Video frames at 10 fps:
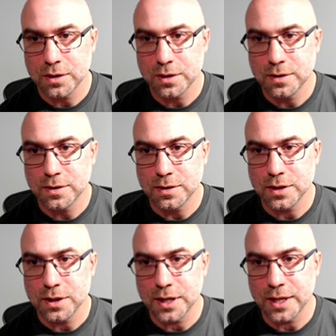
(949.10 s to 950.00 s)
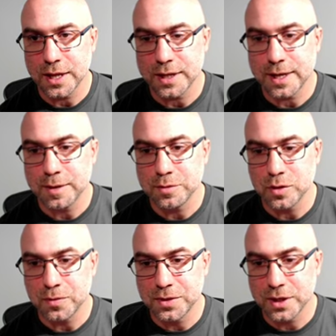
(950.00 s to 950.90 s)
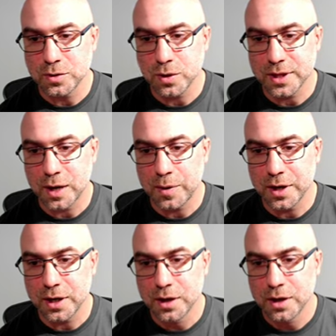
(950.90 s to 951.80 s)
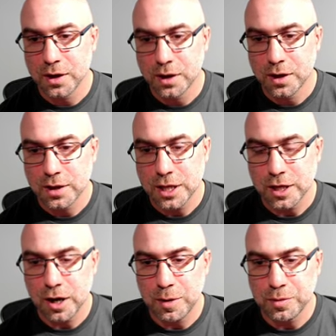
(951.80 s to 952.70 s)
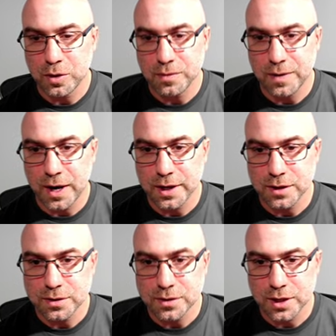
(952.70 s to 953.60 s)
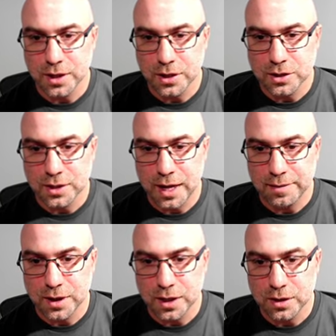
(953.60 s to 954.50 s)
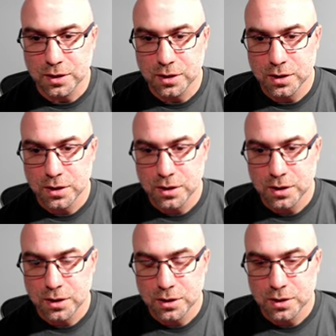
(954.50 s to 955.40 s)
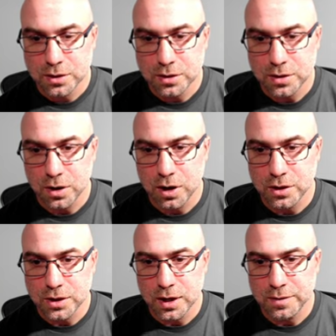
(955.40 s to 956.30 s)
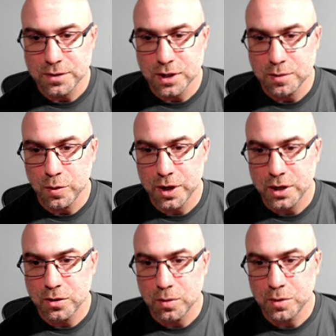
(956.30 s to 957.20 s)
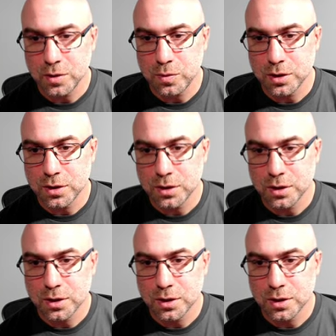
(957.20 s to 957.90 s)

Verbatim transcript: still didn't like it that time. So if it doesn't work that way, click upload files and then just navigate to your hard drive the same way you normally would.